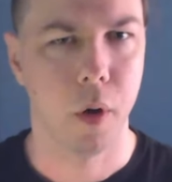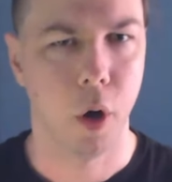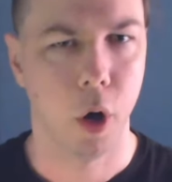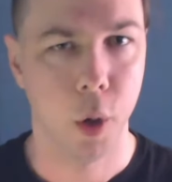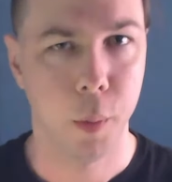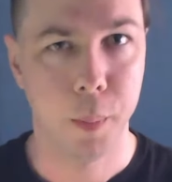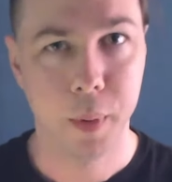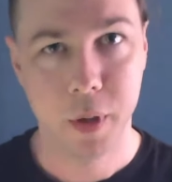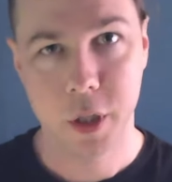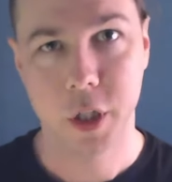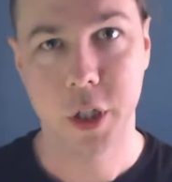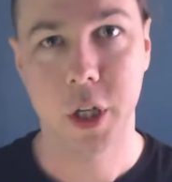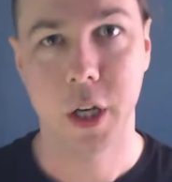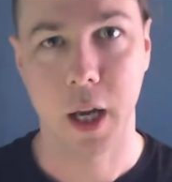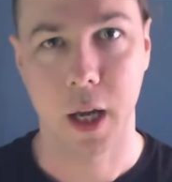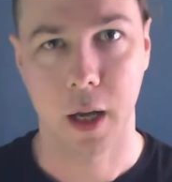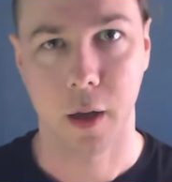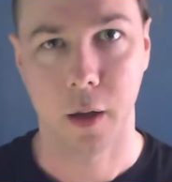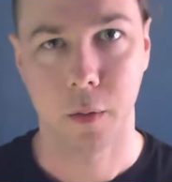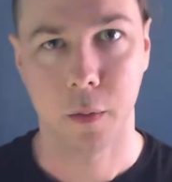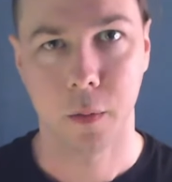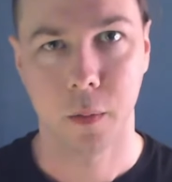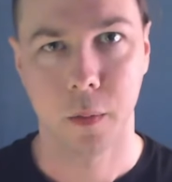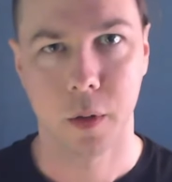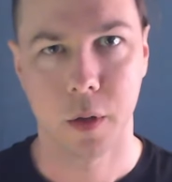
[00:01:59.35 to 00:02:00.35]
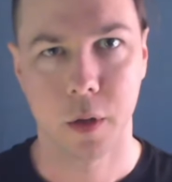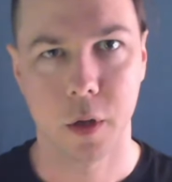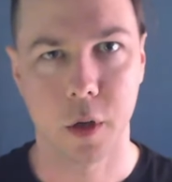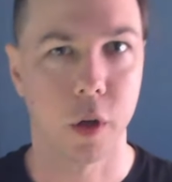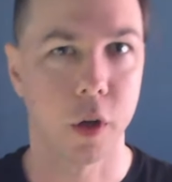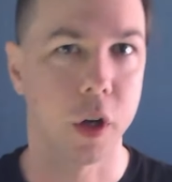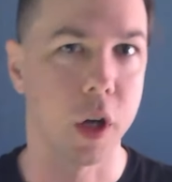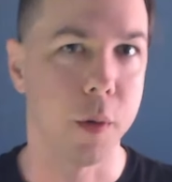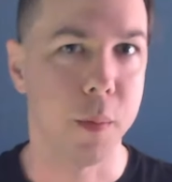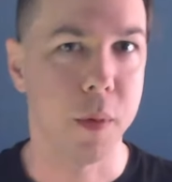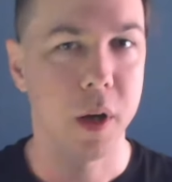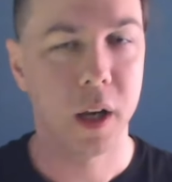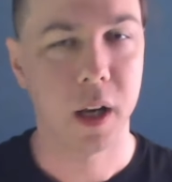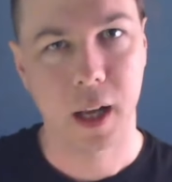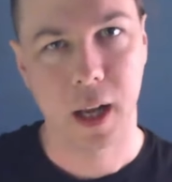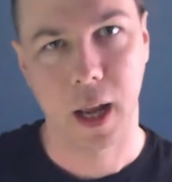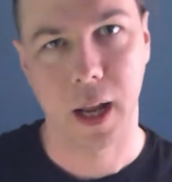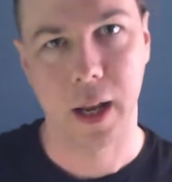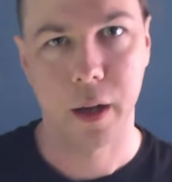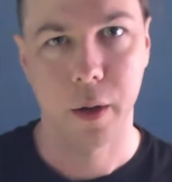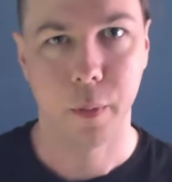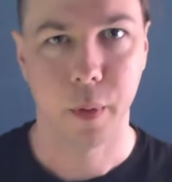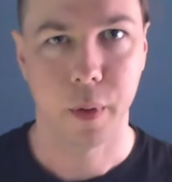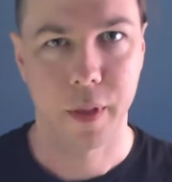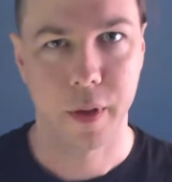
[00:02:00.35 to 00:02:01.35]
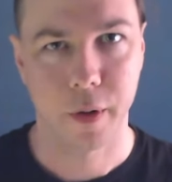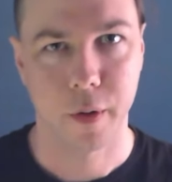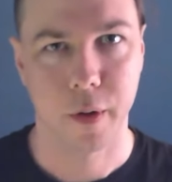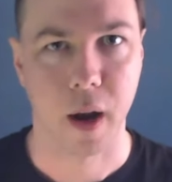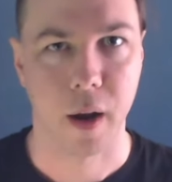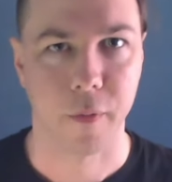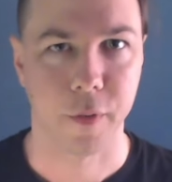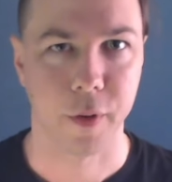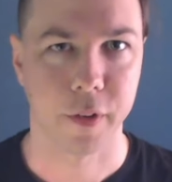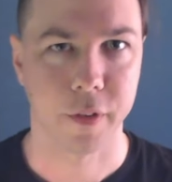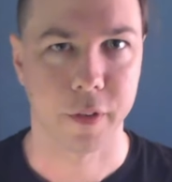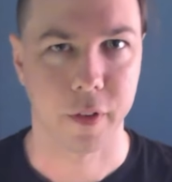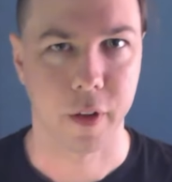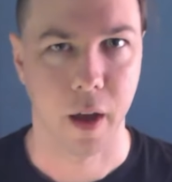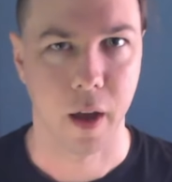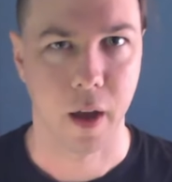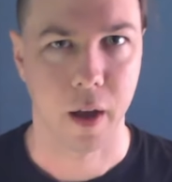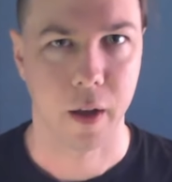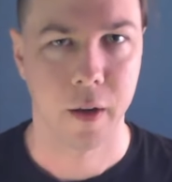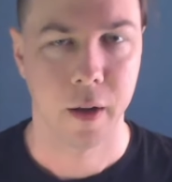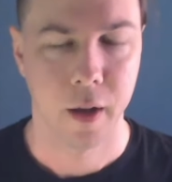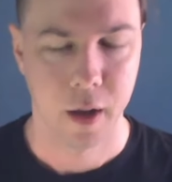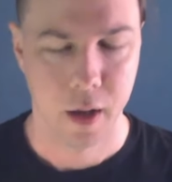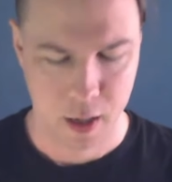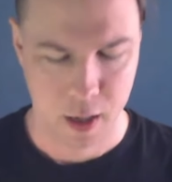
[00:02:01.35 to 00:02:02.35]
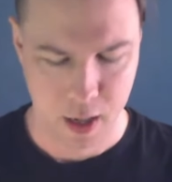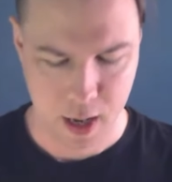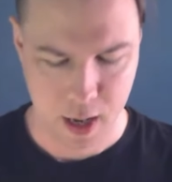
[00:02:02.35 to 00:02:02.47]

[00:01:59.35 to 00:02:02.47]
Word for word: OpenGL, you're communicating with the graphics card,